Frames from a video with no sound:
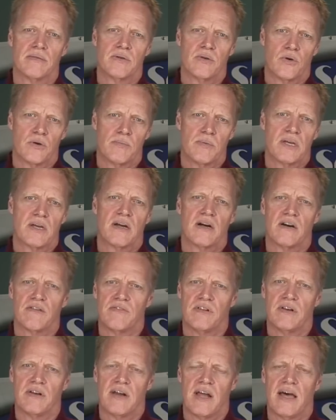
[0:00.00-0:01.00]
You want to be
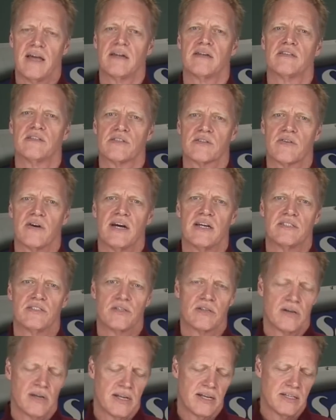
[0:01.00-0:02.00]
careful not to scratch
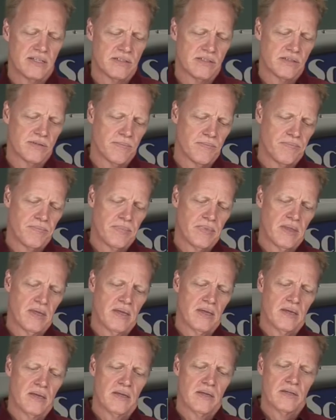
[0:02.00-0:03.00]
your lens.
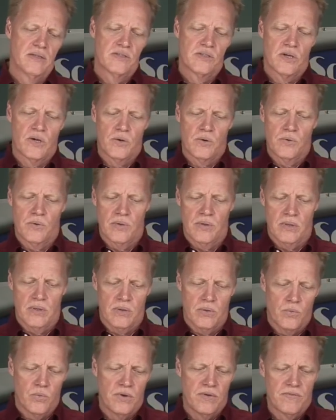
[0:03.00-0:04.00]
So
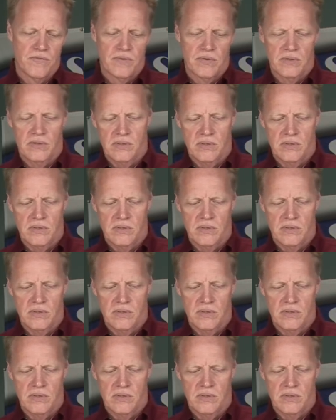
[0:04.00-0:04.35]
we've